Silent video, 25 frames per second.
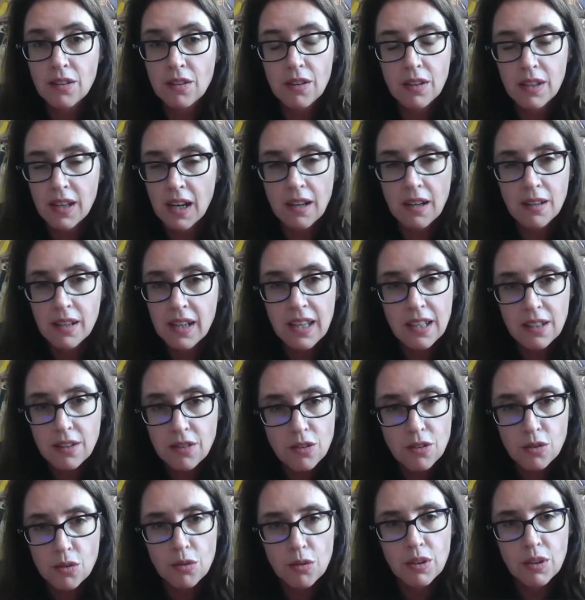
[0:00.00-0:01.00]
young
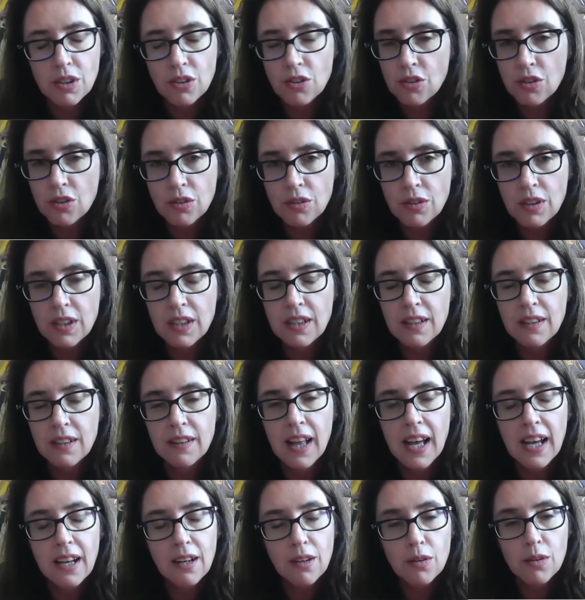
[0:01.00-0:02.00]
kids or in children,
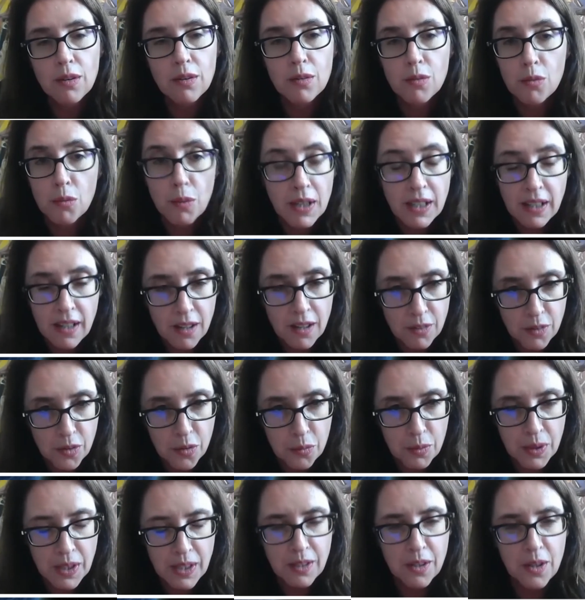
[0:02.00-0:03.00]
that went out the
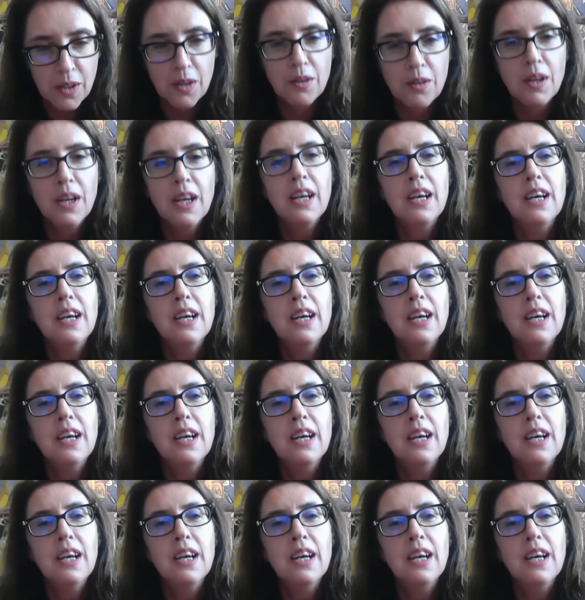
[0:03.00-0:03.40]
window.